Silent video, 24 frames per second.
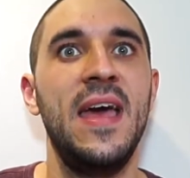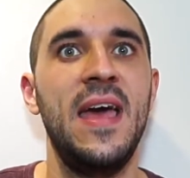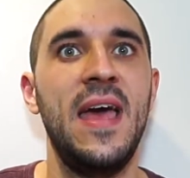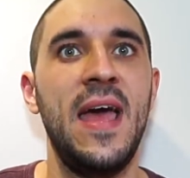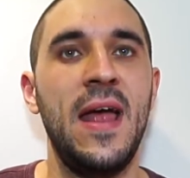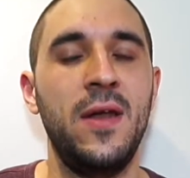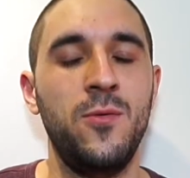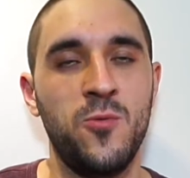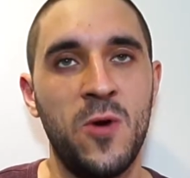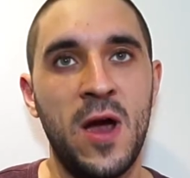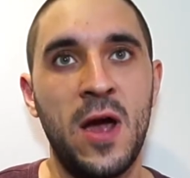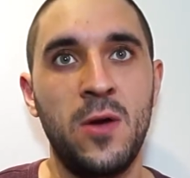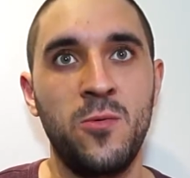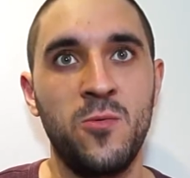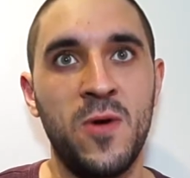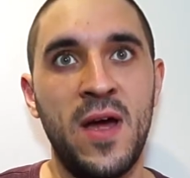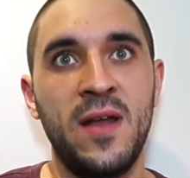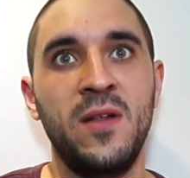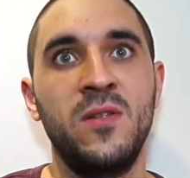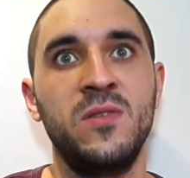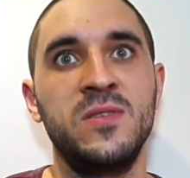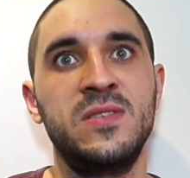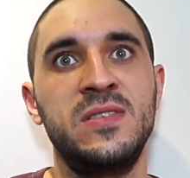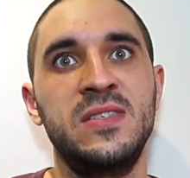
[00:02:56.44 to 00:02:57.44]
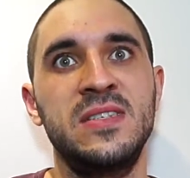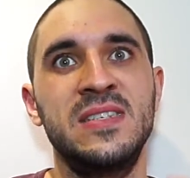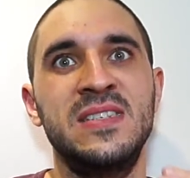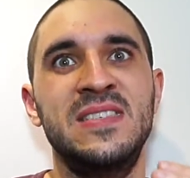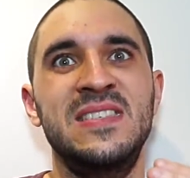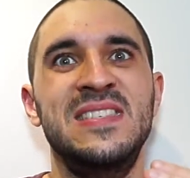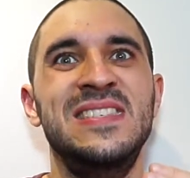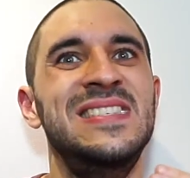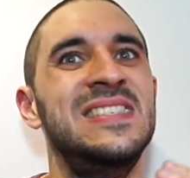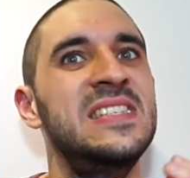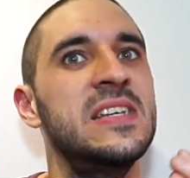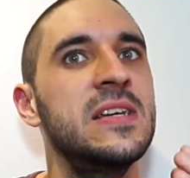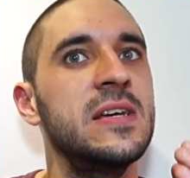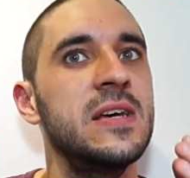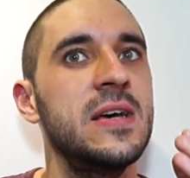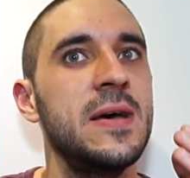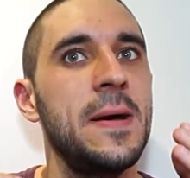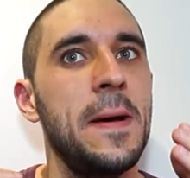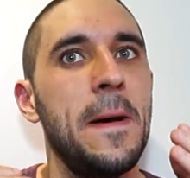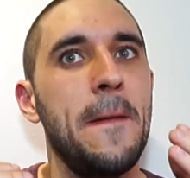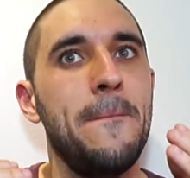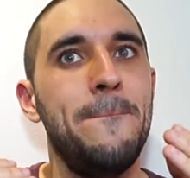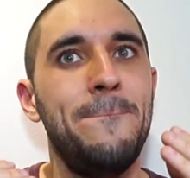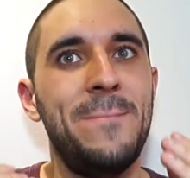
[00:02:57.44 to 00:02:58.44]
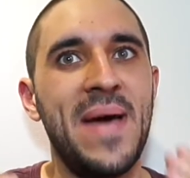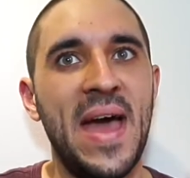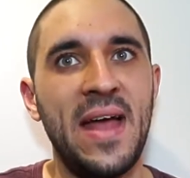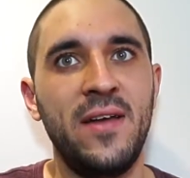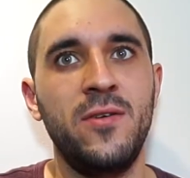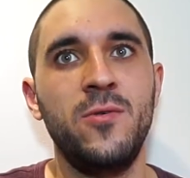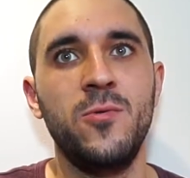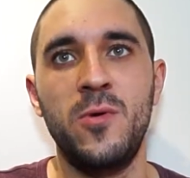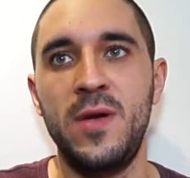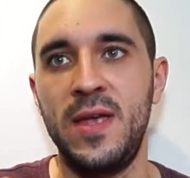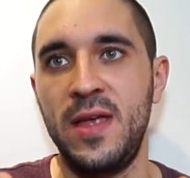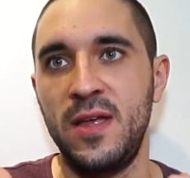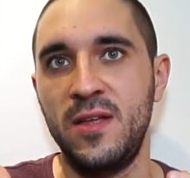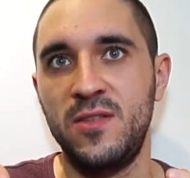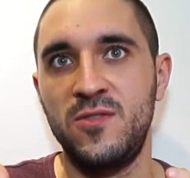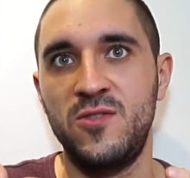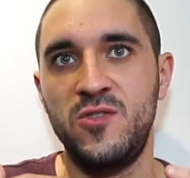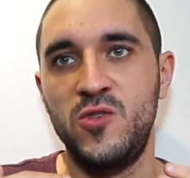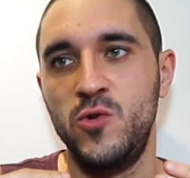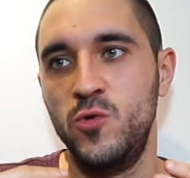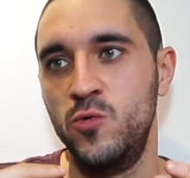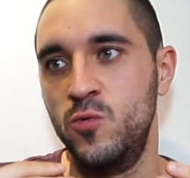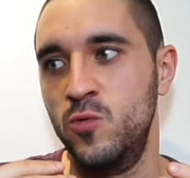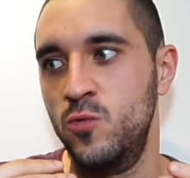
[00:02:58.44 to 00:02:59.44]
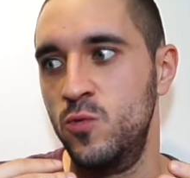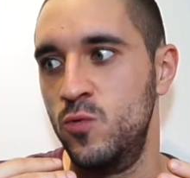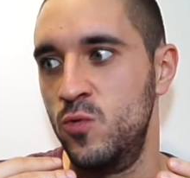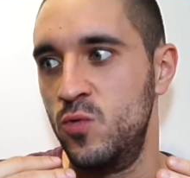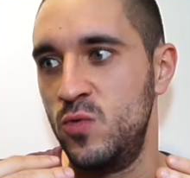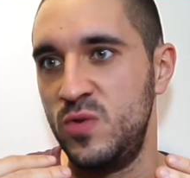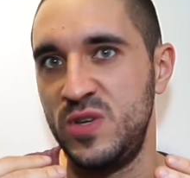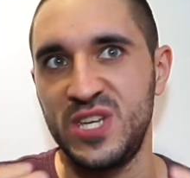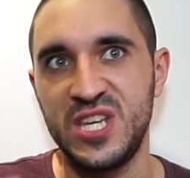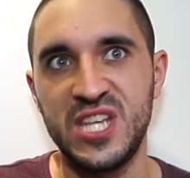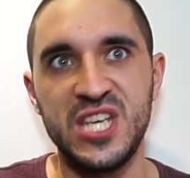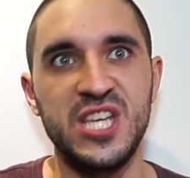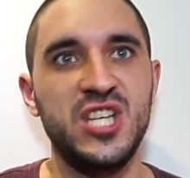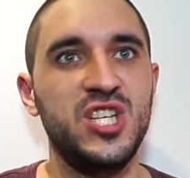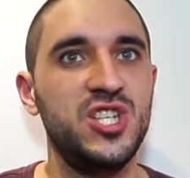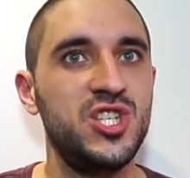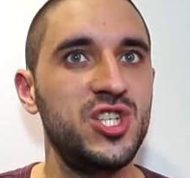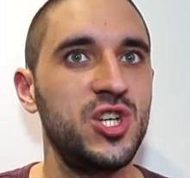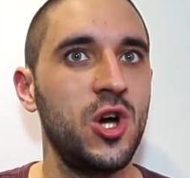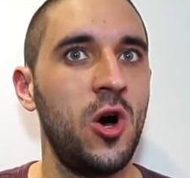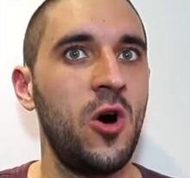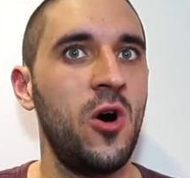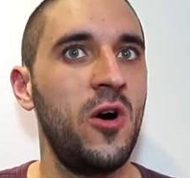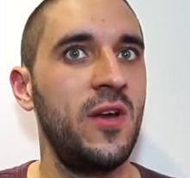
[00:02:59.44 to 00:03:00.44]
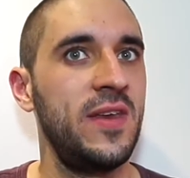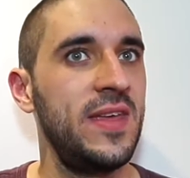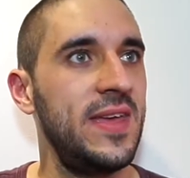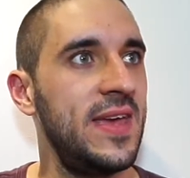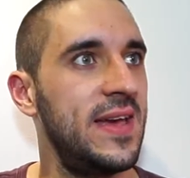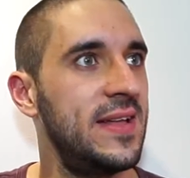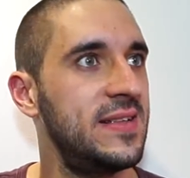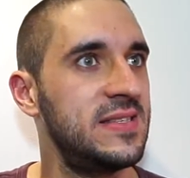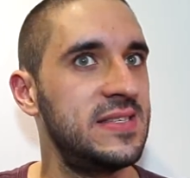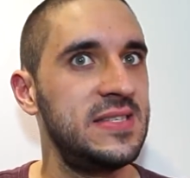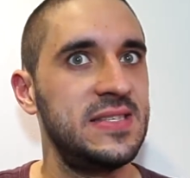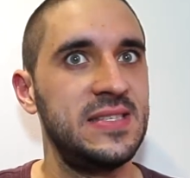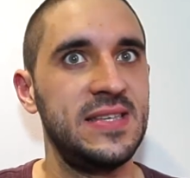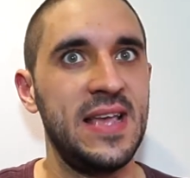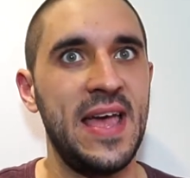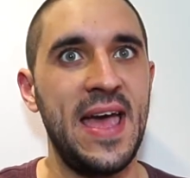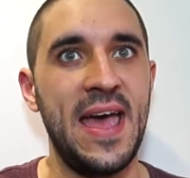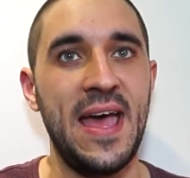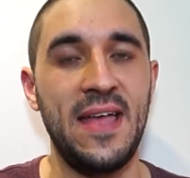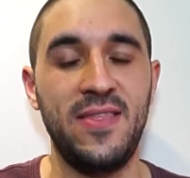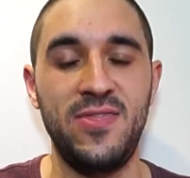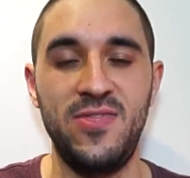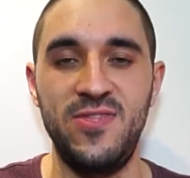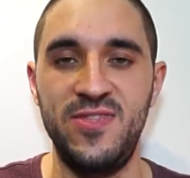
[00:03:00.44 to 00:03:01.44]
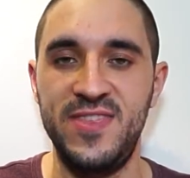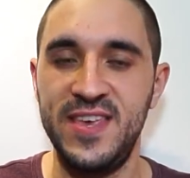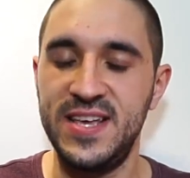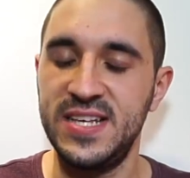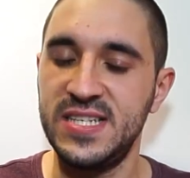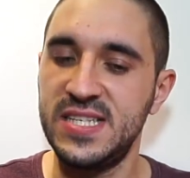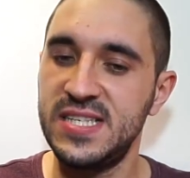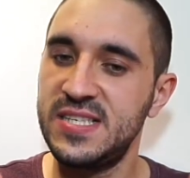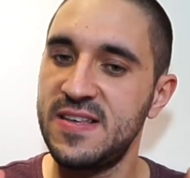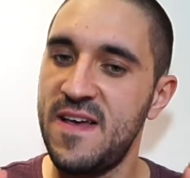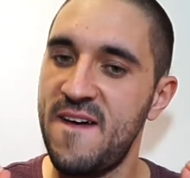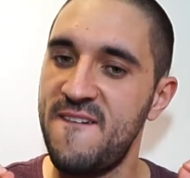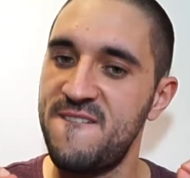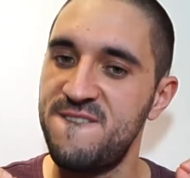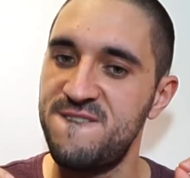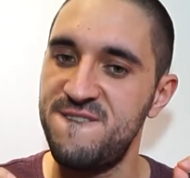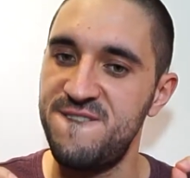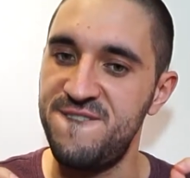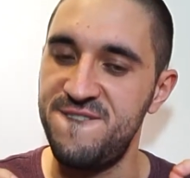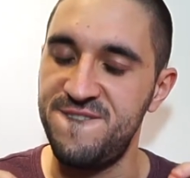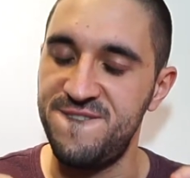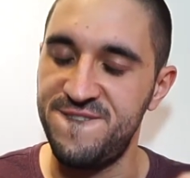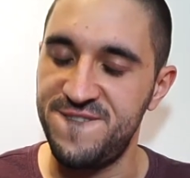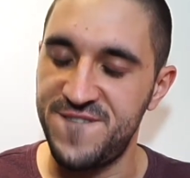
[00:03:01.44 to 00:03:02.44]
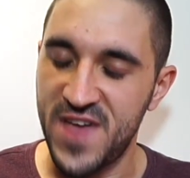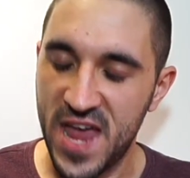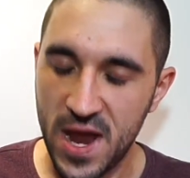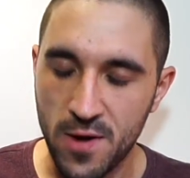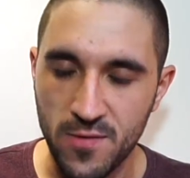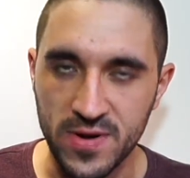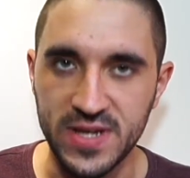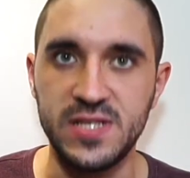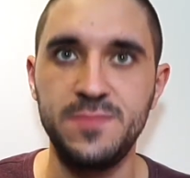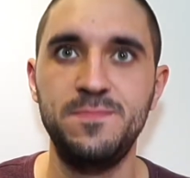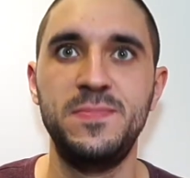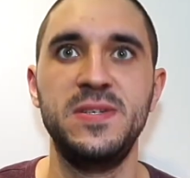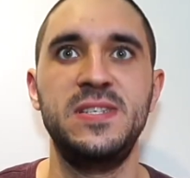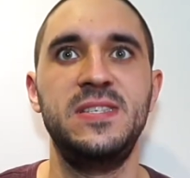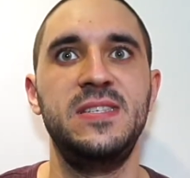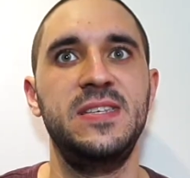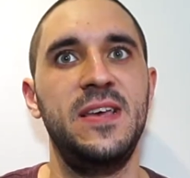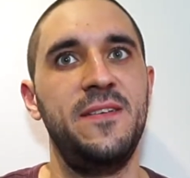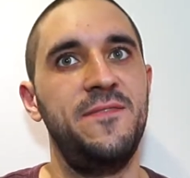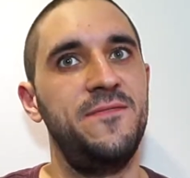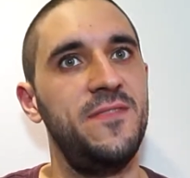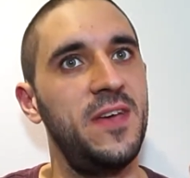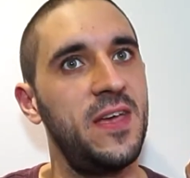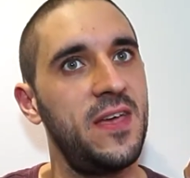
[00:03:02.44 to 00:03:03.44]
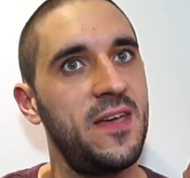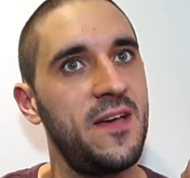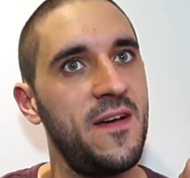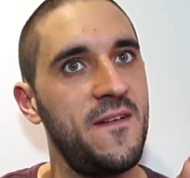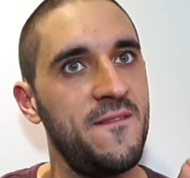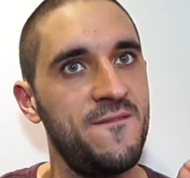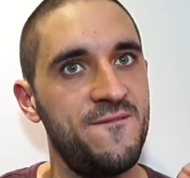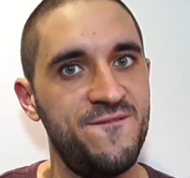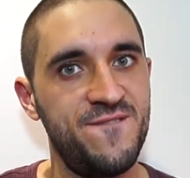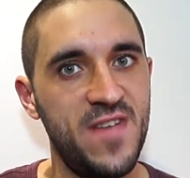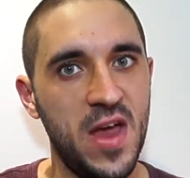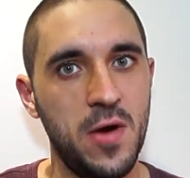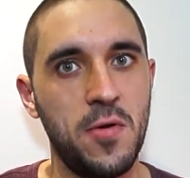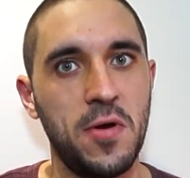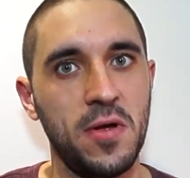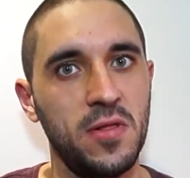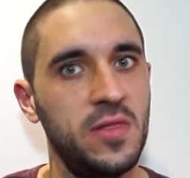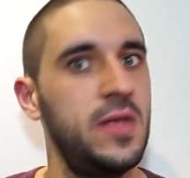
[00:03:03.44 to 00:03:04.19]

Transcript: and Ryan Reynolds' pandering to niche audience at this very specific, very